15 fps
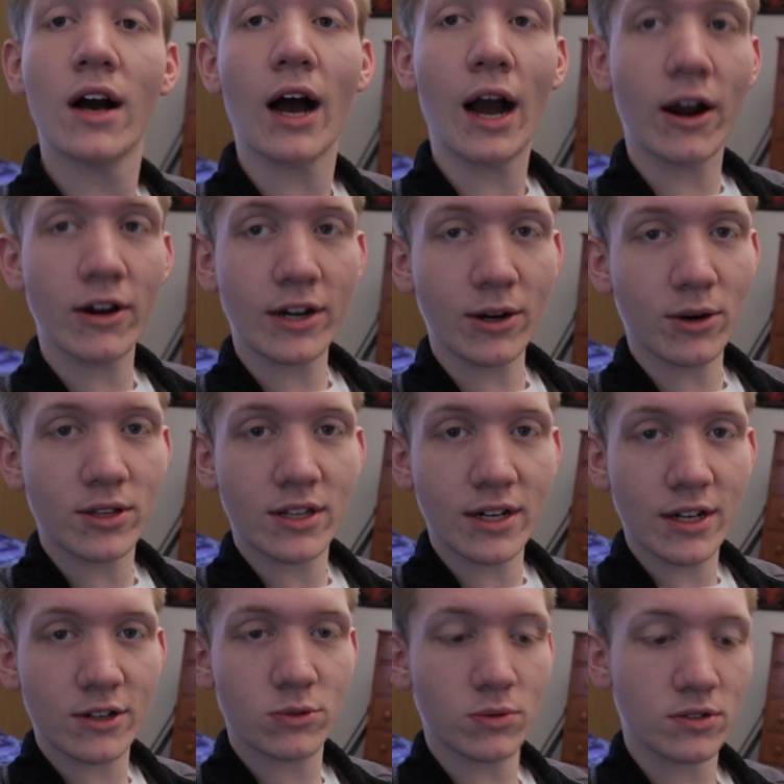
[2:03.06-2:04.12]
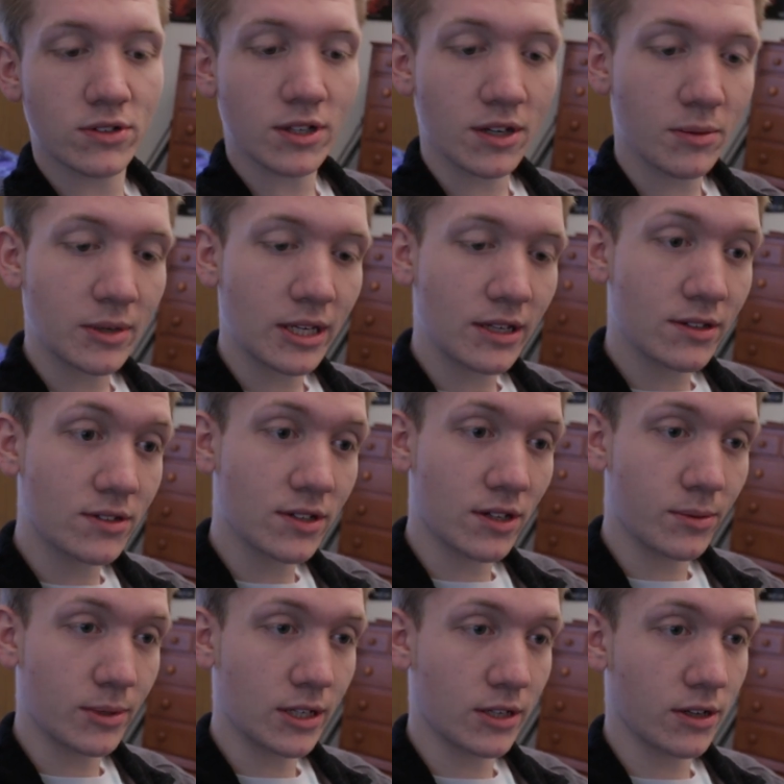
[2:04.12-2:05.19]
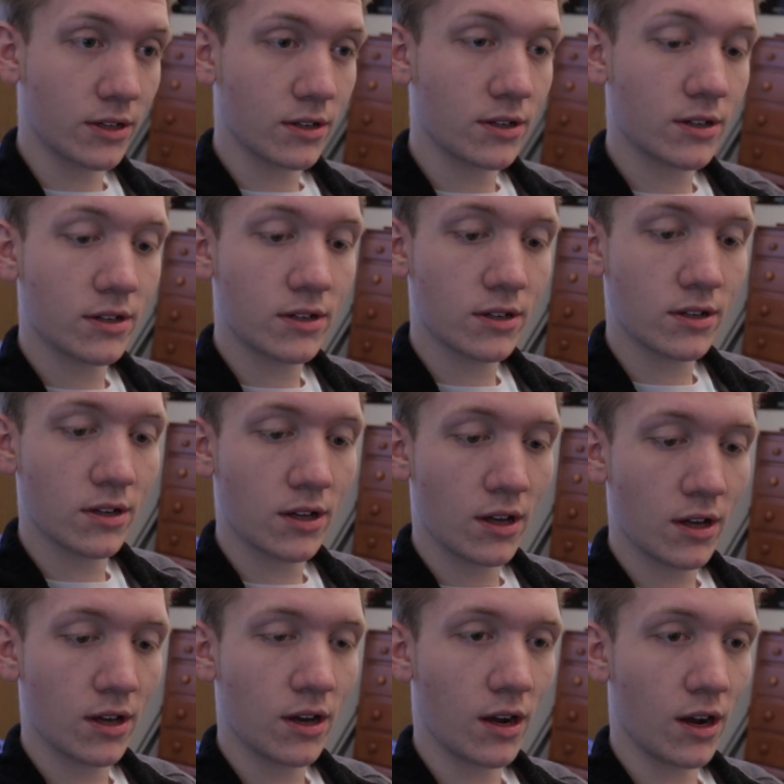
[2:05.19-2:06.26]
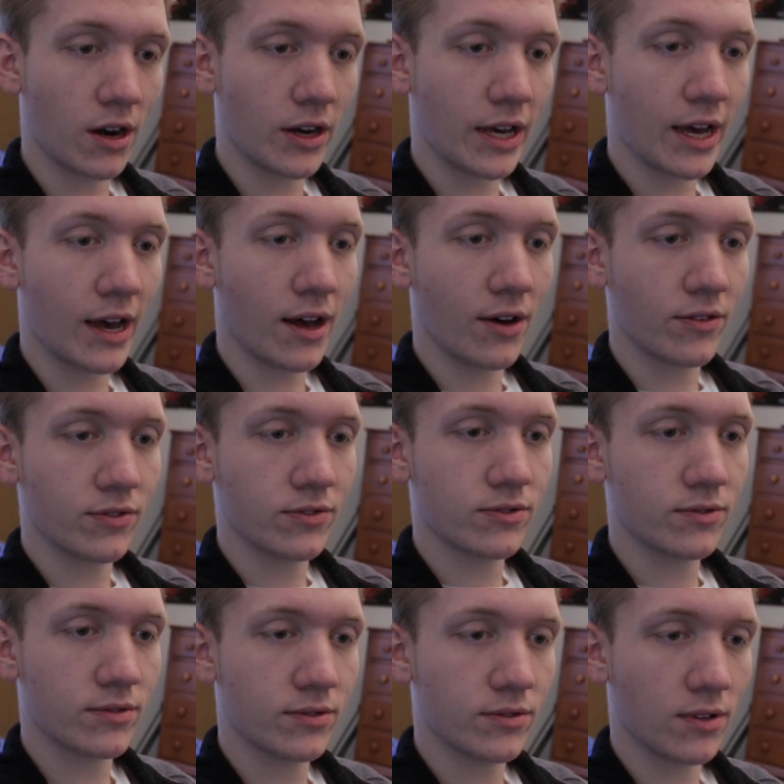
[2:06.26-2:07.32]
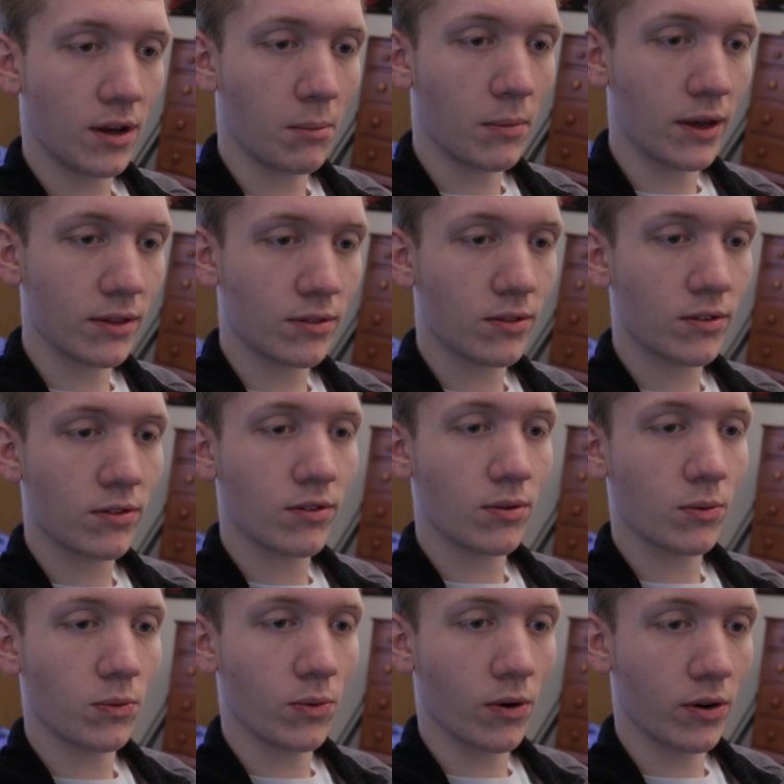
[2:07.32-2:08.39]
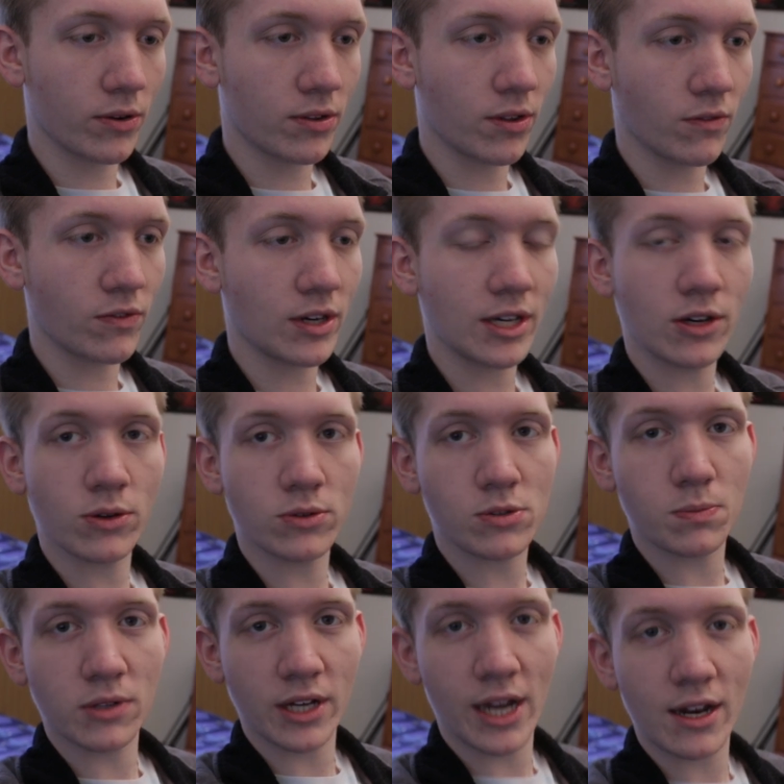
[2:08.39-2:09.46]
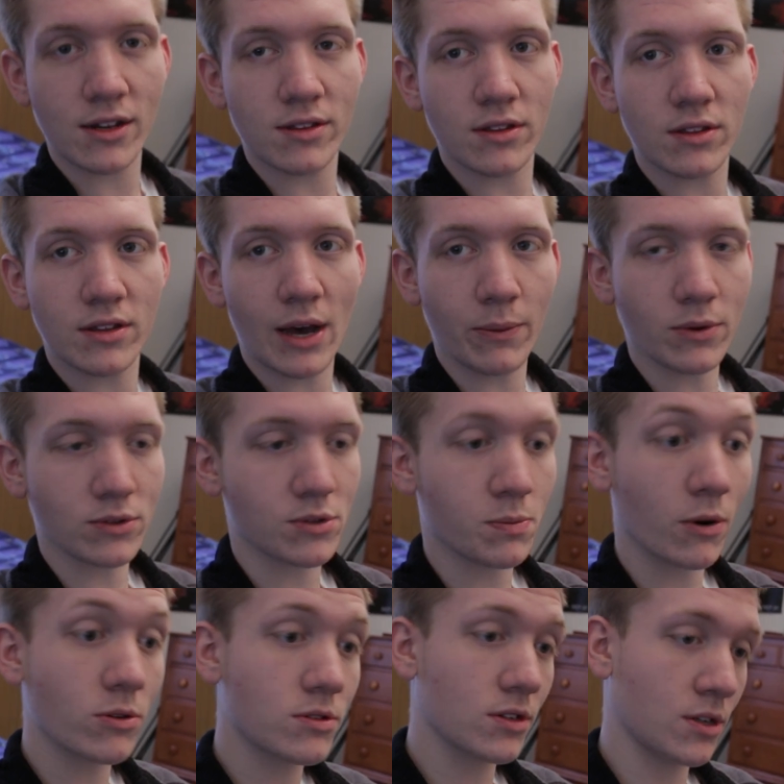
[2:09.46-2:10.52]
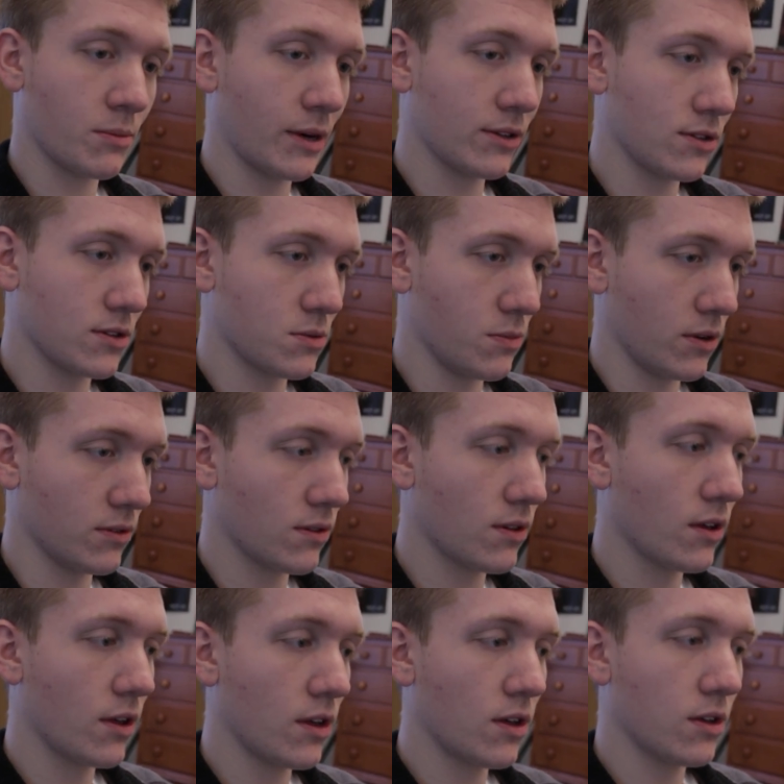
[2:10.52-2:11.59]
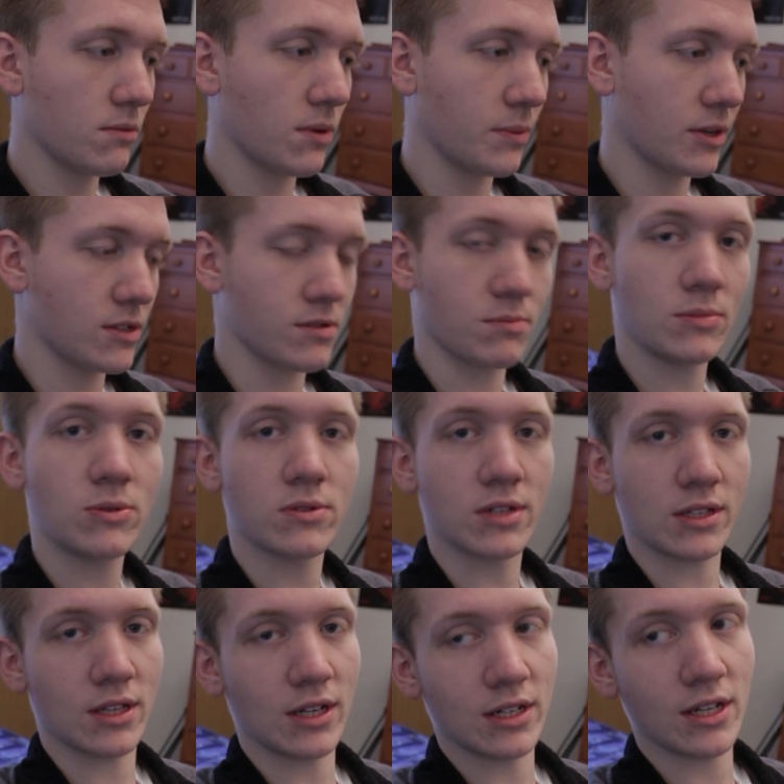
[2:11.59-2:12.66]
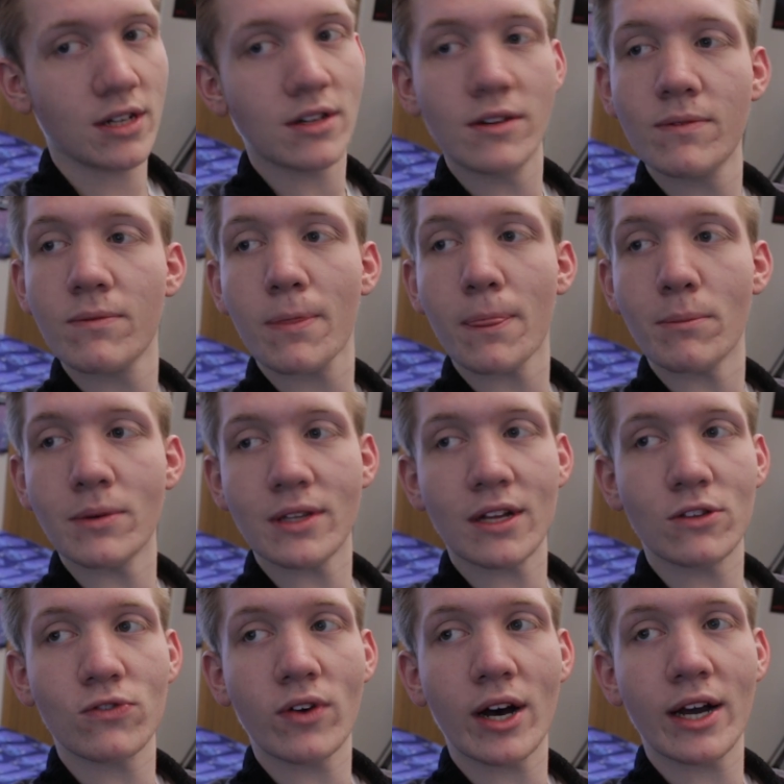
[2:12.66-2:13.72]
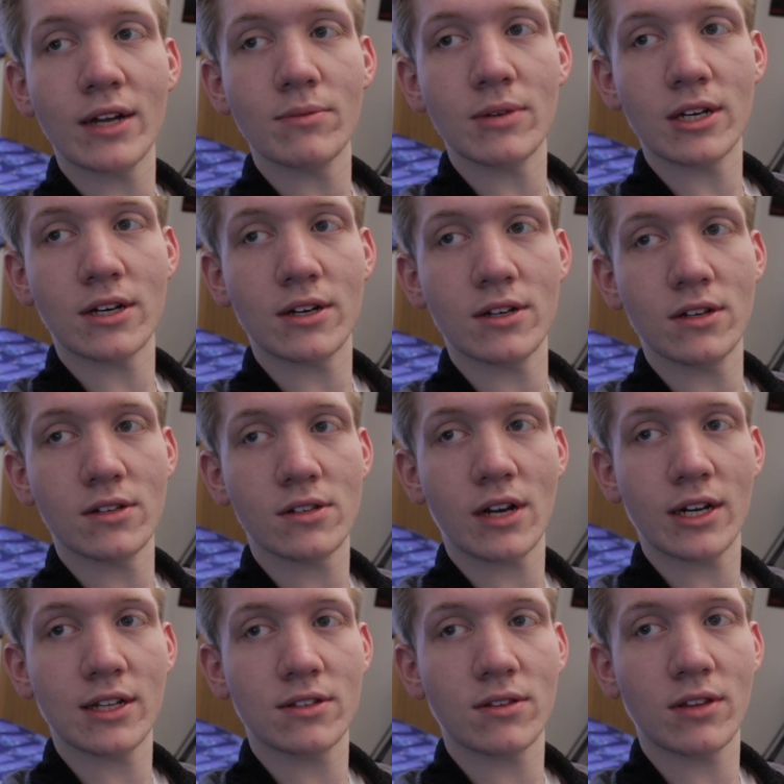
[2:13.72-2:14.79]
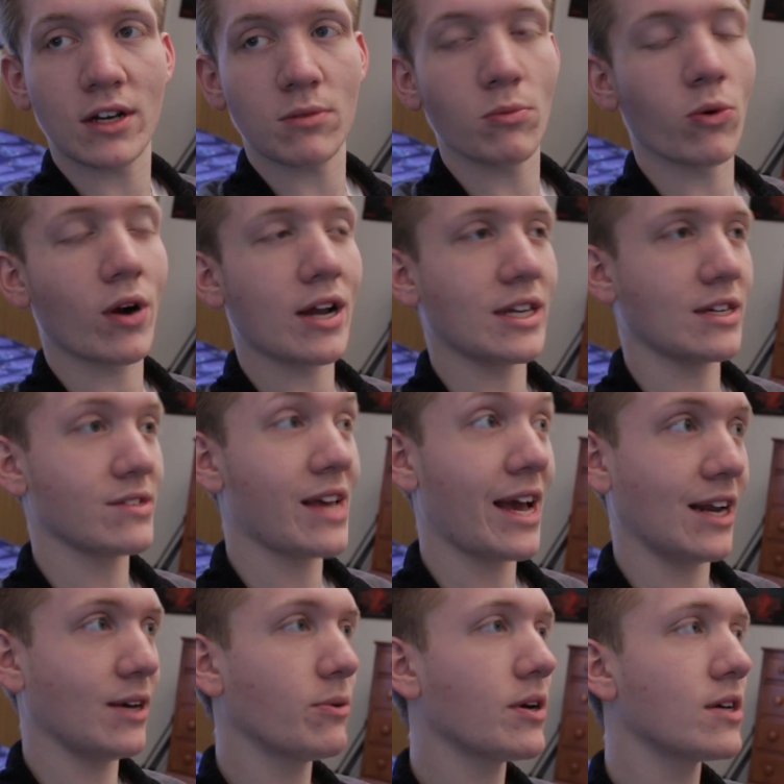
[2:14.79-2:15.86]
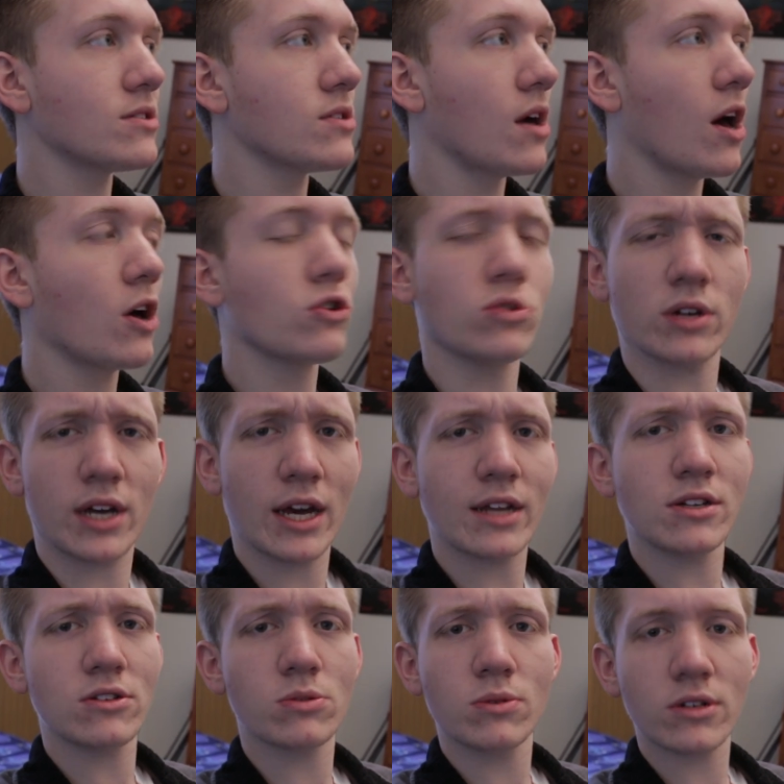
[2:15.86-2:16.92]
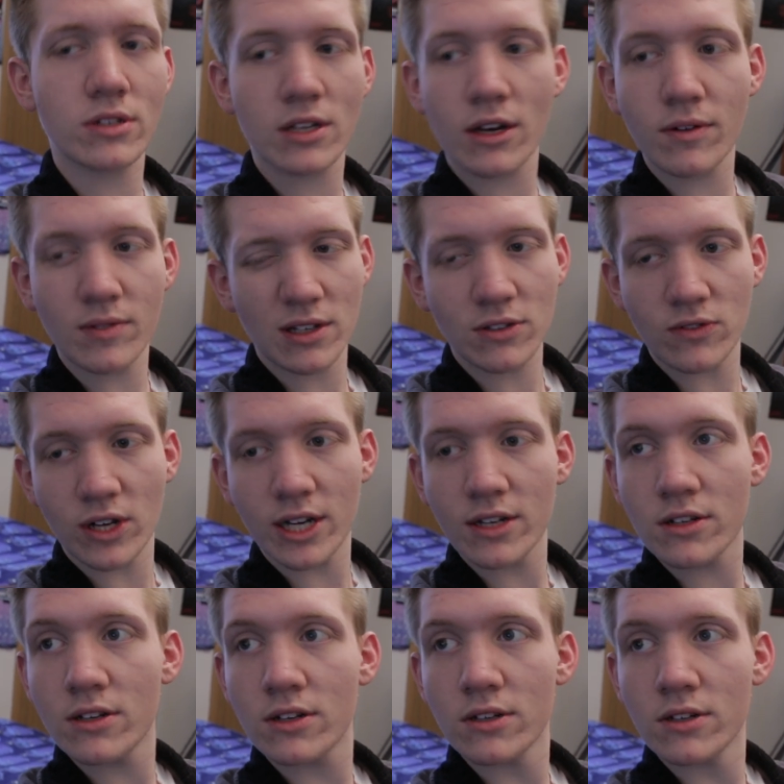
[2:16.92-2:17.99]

I already know what the next one's gonna be. It's gonna be good. I already have a month's worth of videos planned that were supposed to come out this month, but because of music they didn't. But that's fine because I need to think of more ideas anyways. So it kind of just works out. That's fine.